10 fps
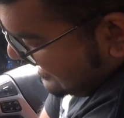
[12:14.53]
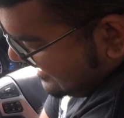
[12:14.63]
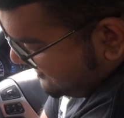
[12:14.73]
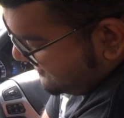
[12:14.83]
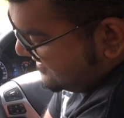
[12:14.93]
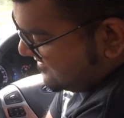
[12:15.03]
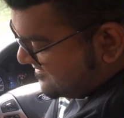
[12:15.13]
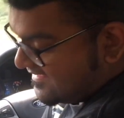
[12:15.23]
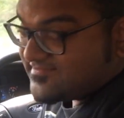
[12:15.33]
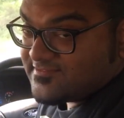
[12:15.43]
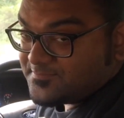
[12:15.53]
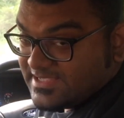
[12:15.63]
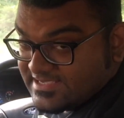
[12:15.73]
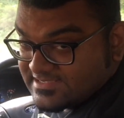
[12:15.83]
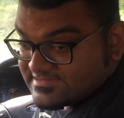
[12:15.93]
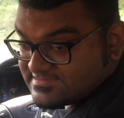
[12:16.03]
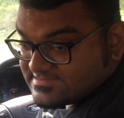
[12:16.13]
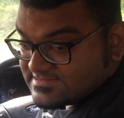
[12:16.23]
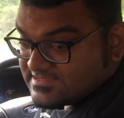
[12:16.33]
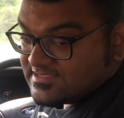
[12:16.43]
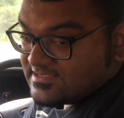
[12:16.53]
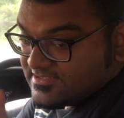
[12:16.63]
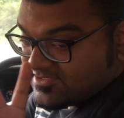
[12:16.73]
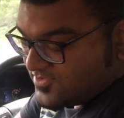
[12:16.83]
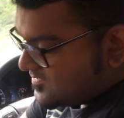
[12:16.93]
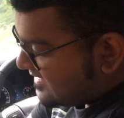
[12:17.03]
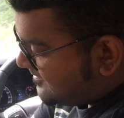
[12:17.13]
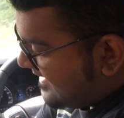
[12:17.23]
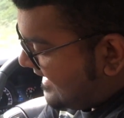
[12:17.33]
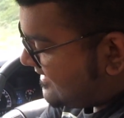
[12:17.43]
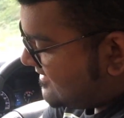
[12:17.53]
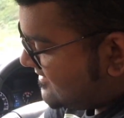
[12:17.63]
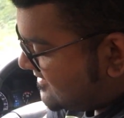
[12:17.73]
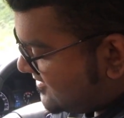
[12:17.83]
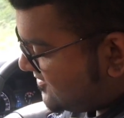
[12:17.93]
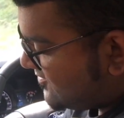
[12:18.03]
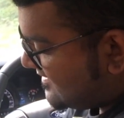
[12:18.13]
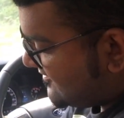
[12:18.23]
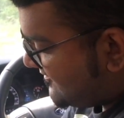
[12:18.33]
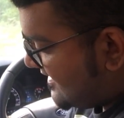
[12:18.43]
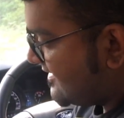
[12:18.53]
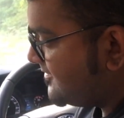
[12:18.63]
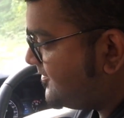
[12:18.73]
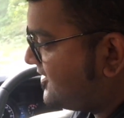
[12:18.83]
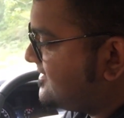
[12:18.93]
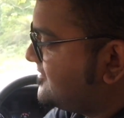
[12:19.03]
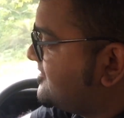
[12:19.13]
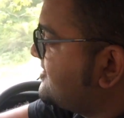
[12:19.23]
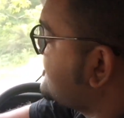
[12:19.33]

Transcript: have 6 speakers, 2 at the back, 2 in the front at the bottom,